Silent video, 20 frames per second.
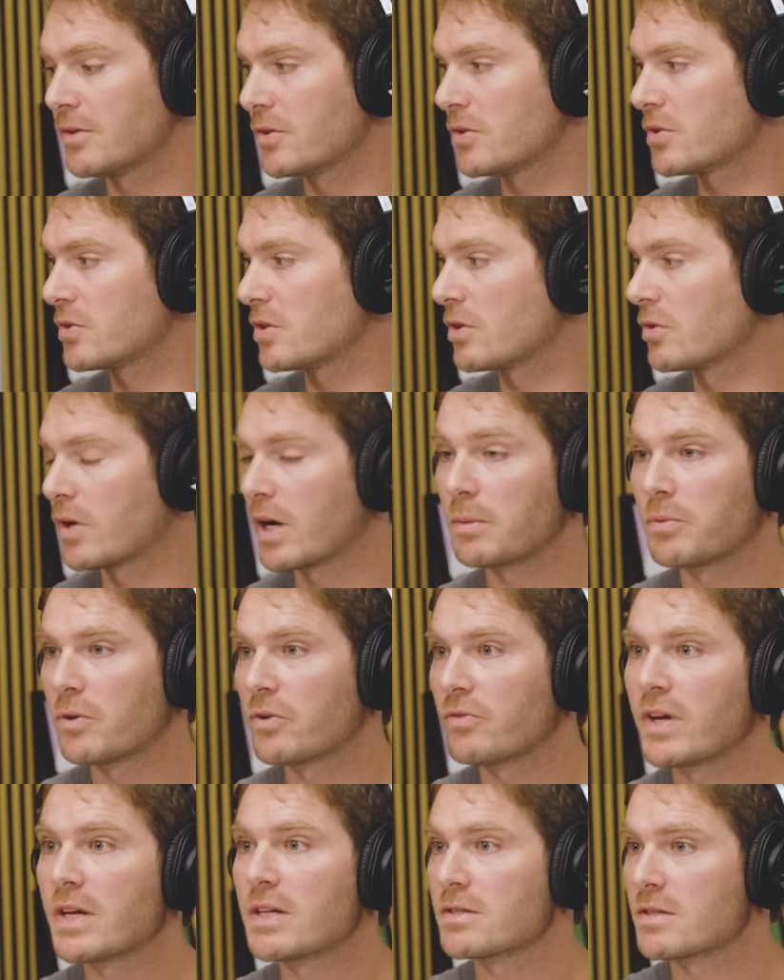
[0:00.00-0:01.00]
there's incredible
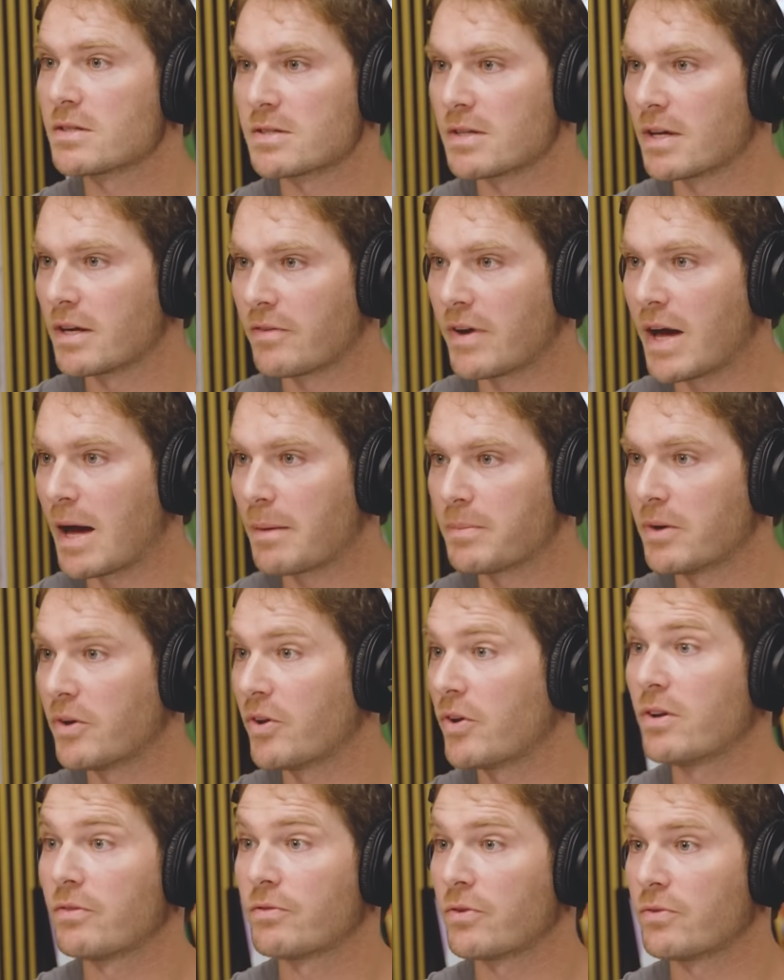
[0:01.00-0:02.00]
advances that have happened
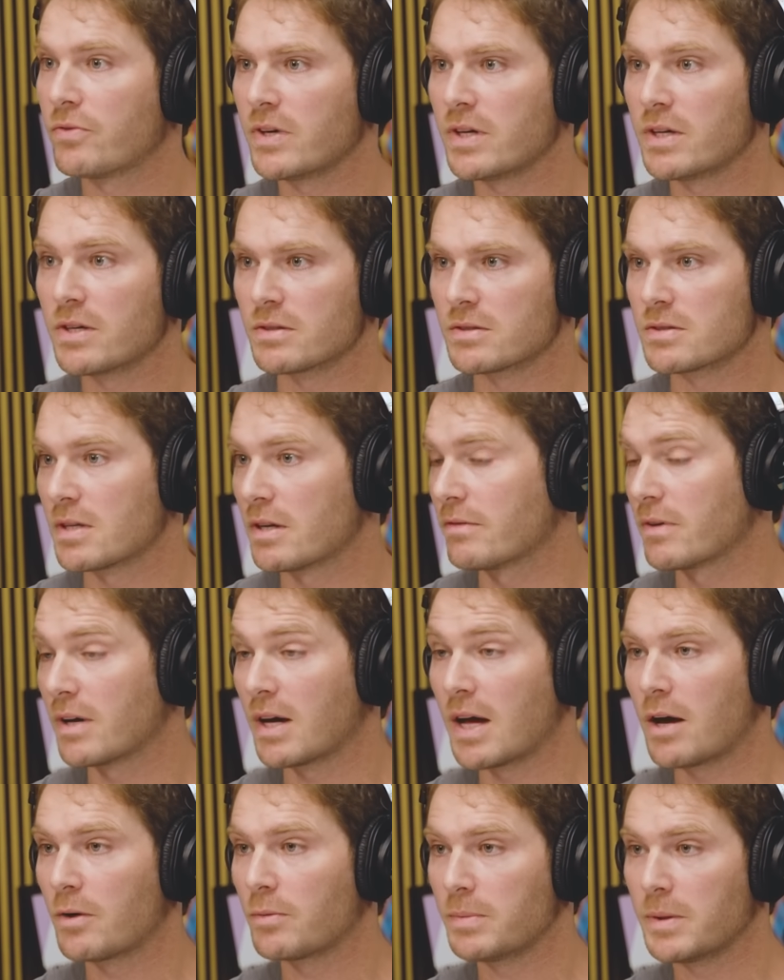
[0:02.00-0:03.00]
in different fields that have
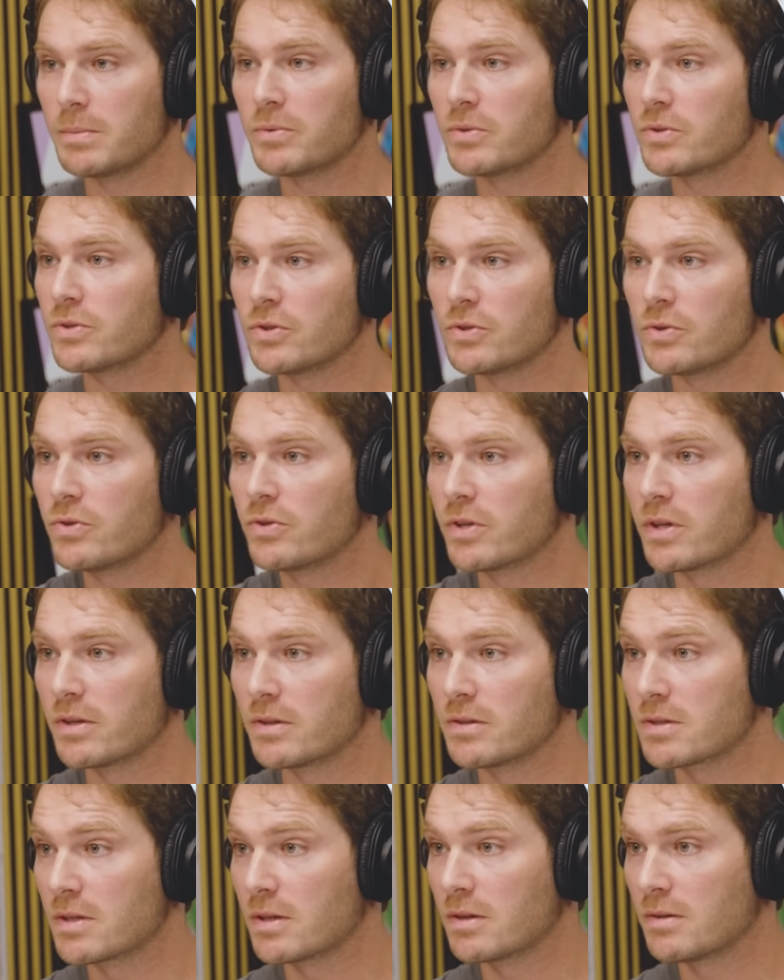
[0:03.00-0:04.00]
allowed people to do
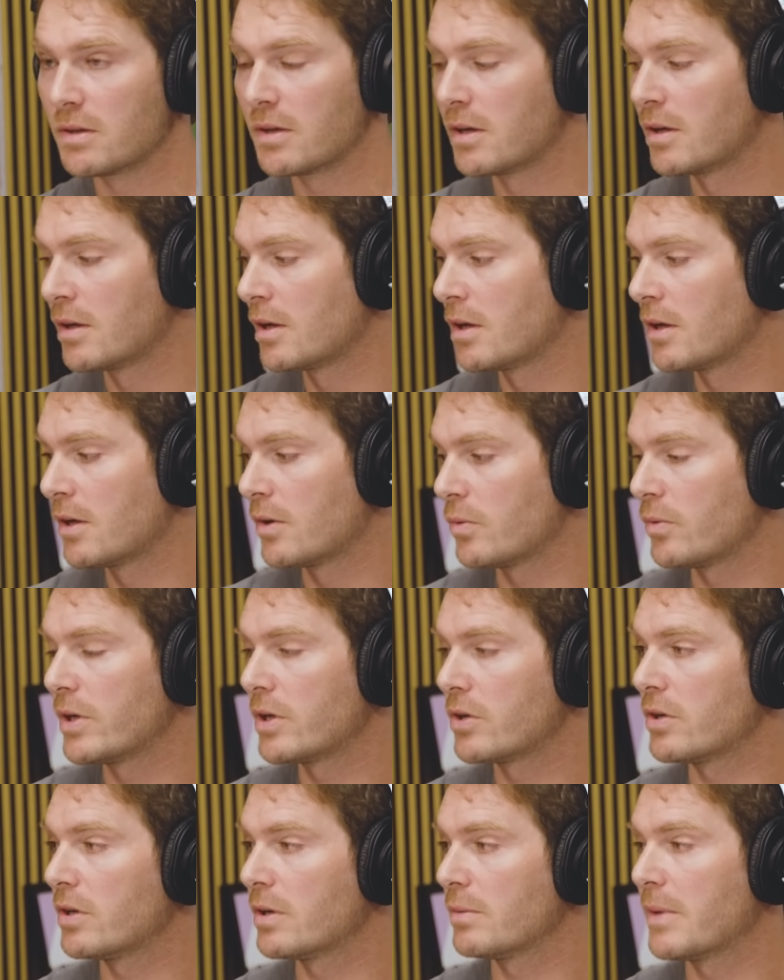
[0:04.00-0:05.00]
things that we
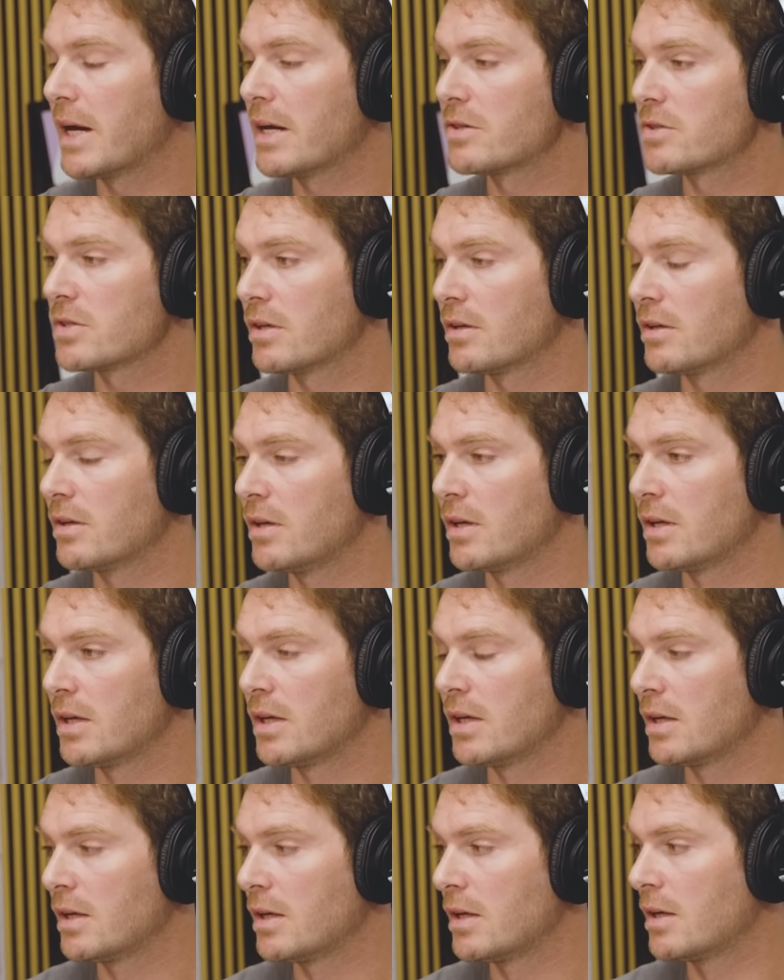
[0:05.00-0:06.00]
couldn't imagine.
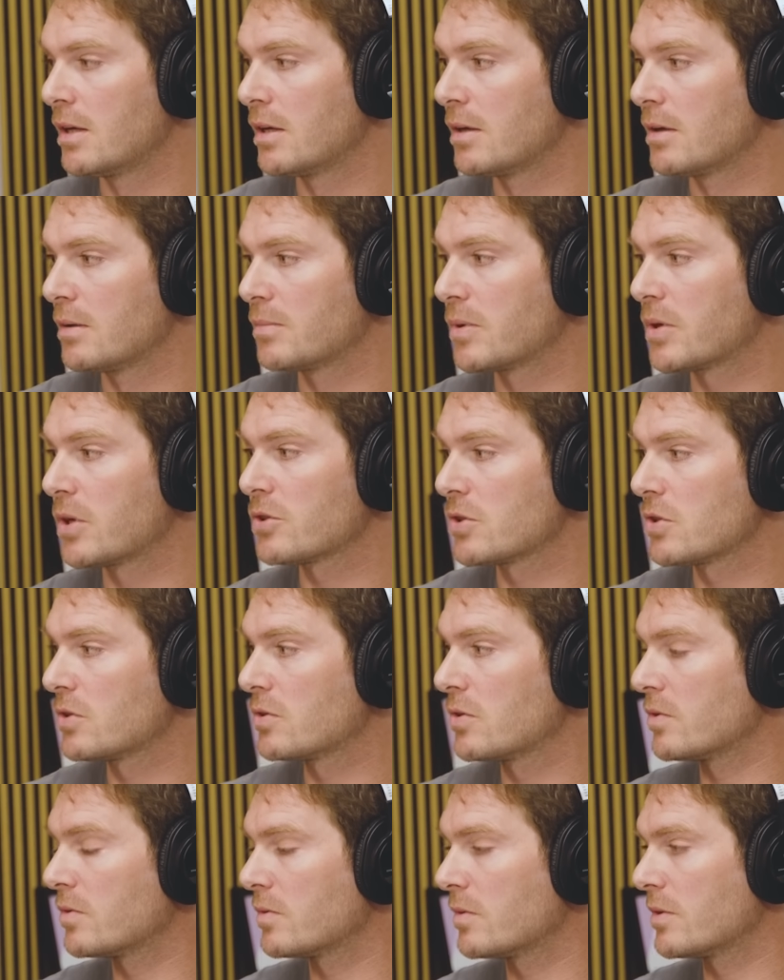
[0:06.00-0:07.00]
But
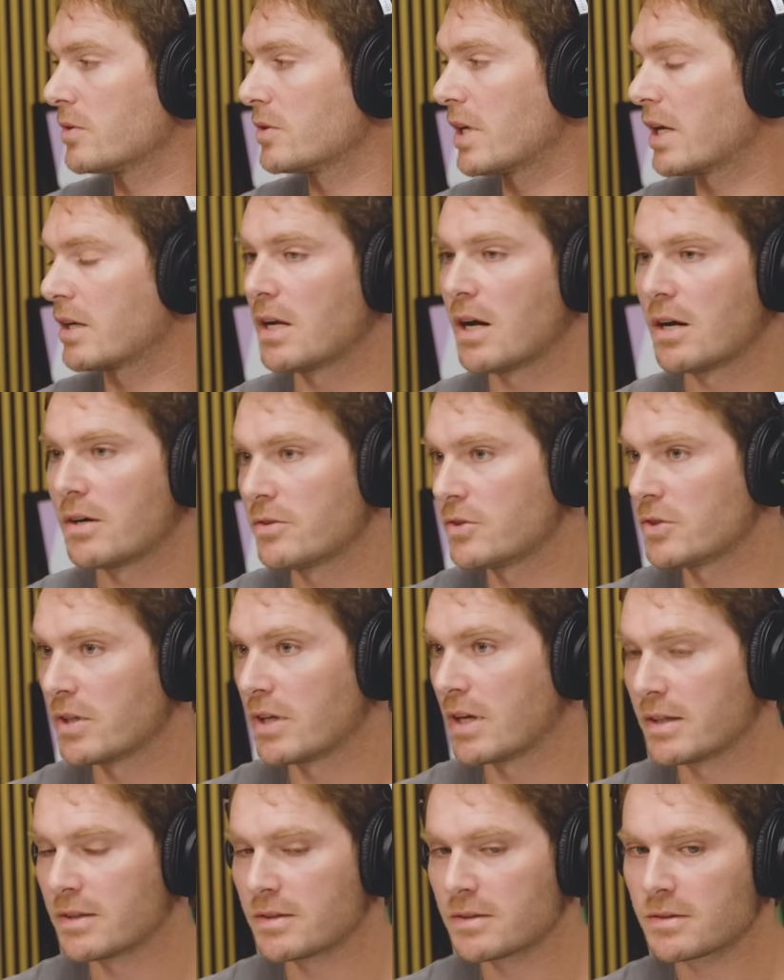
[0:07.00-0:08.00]
also, technology,
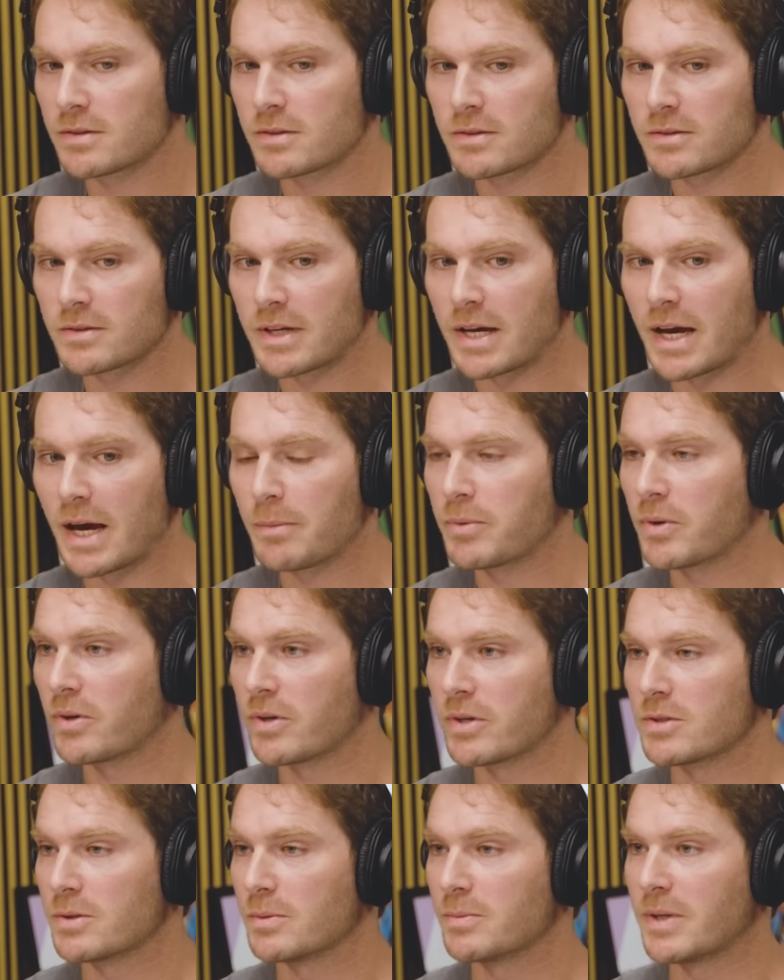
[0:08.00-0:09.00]
like
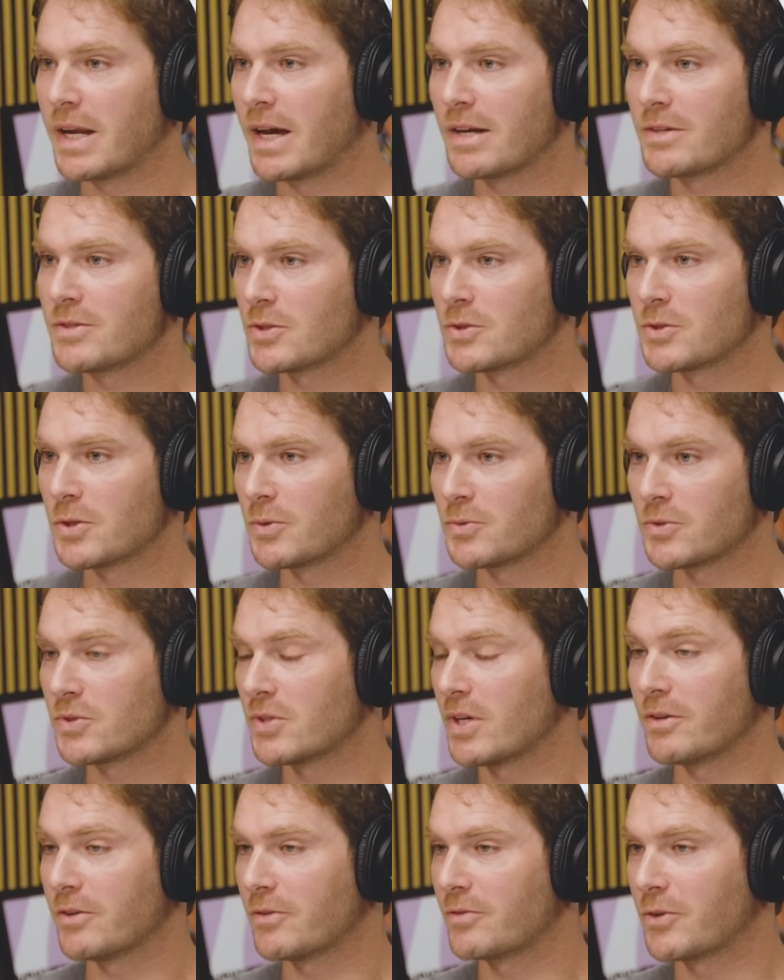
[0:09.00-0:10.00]
capitalism, it has its own
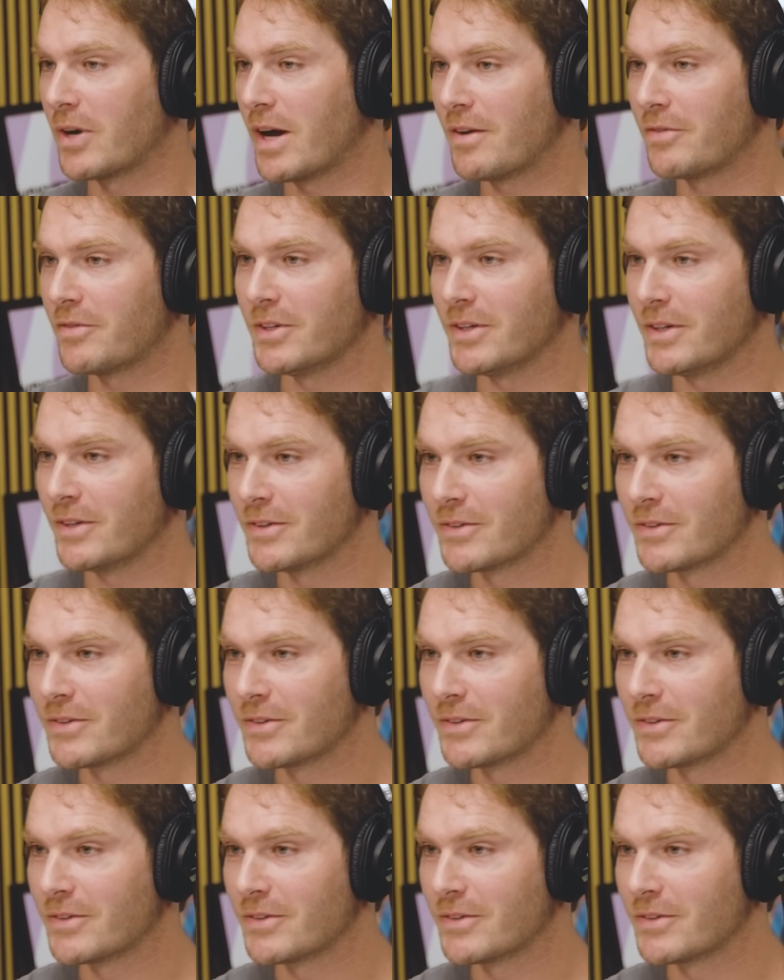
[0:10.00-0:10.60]
center of gravity.